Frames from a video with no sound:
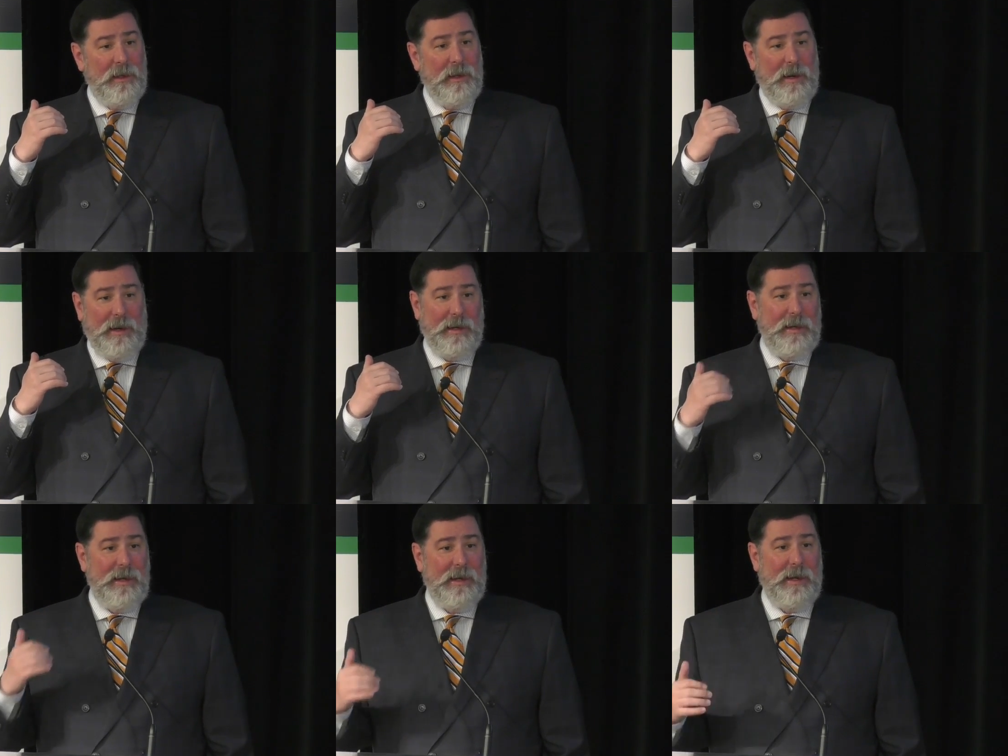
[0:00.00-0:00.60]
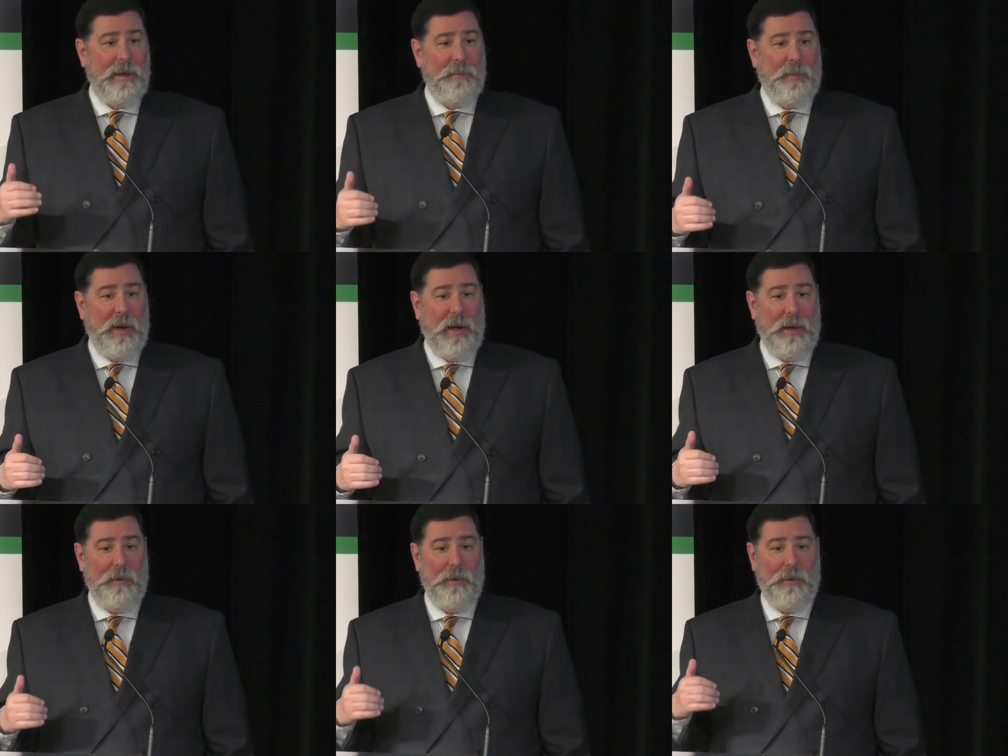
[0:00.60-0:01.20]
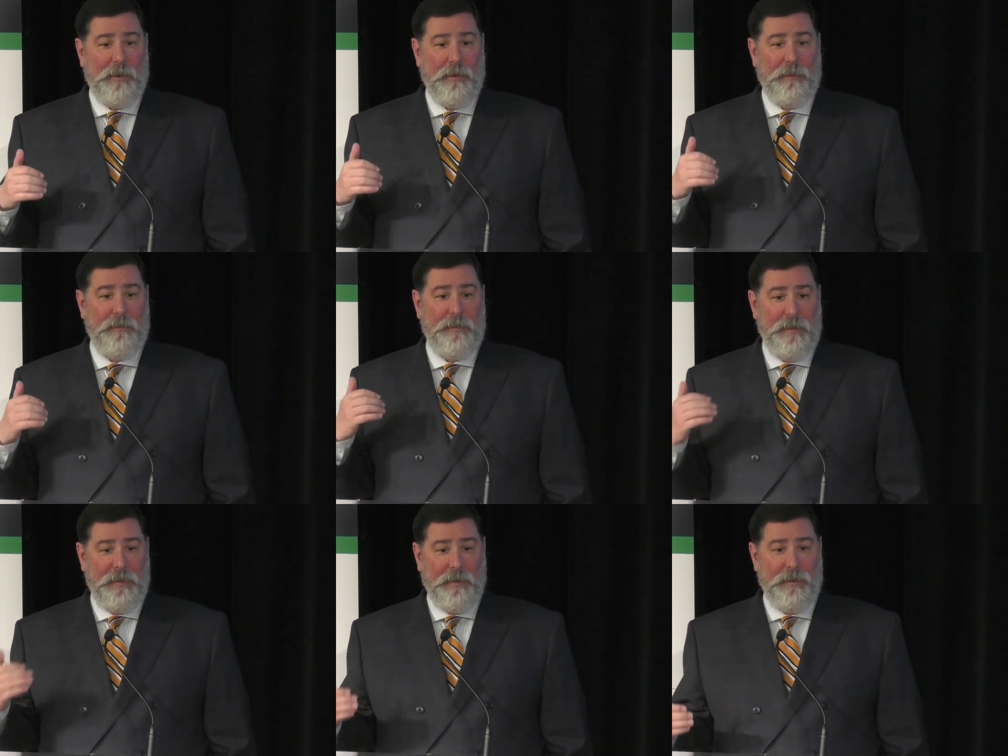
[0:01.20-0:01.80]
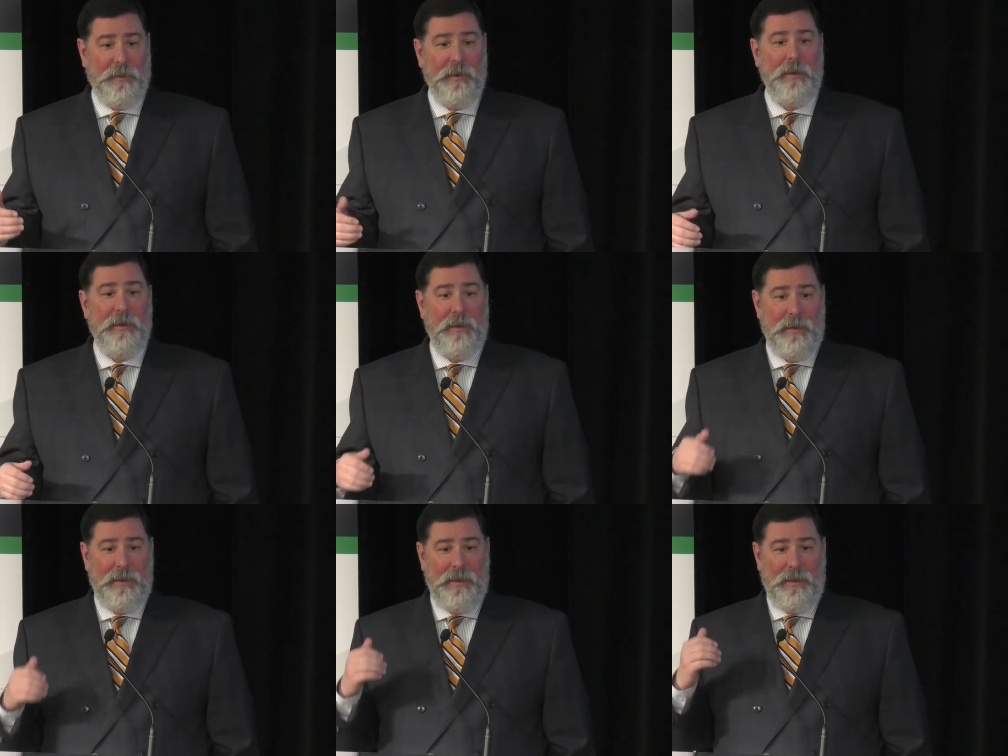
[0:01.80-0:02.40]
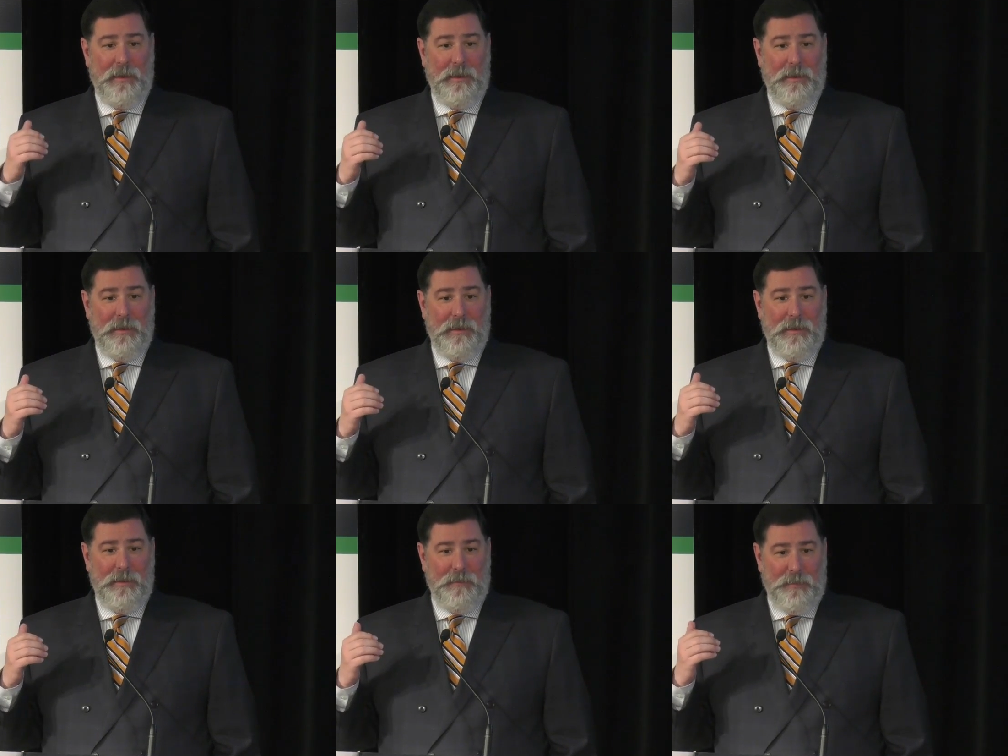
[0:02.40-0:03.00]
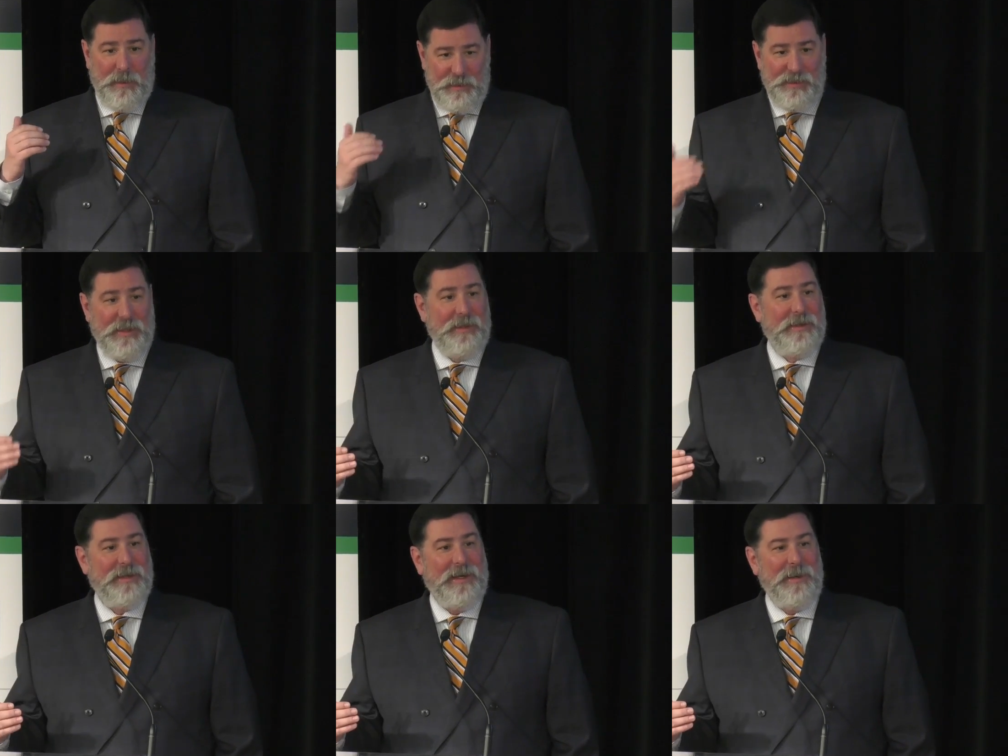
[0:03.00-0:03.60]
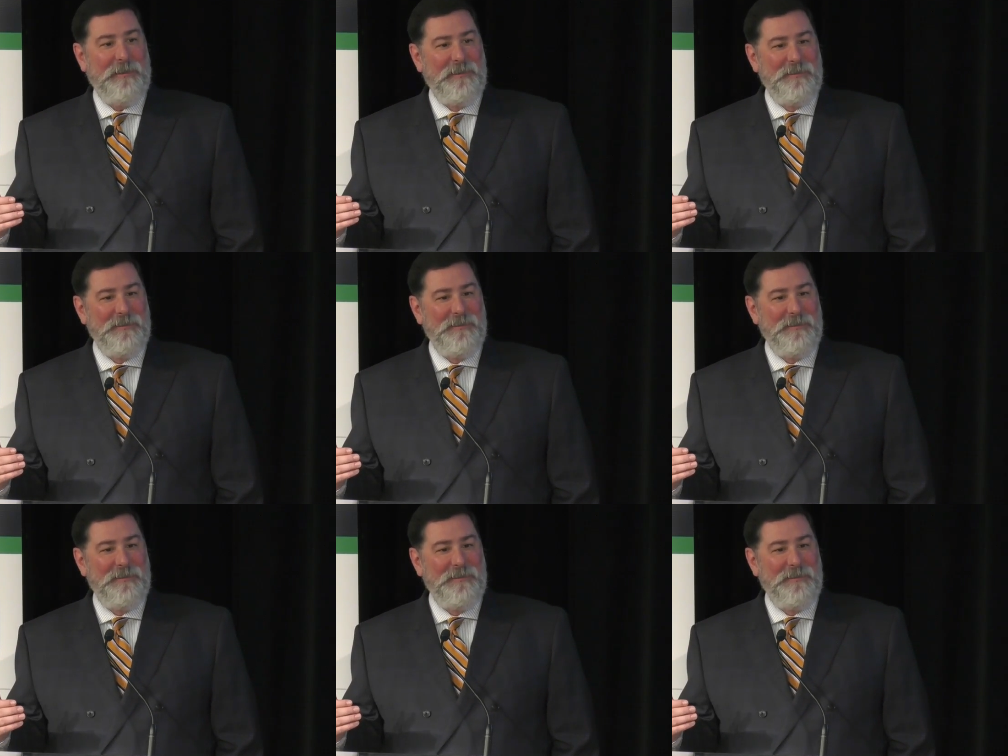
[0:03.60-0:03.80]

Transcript: and I can get a pothole filled most of the time.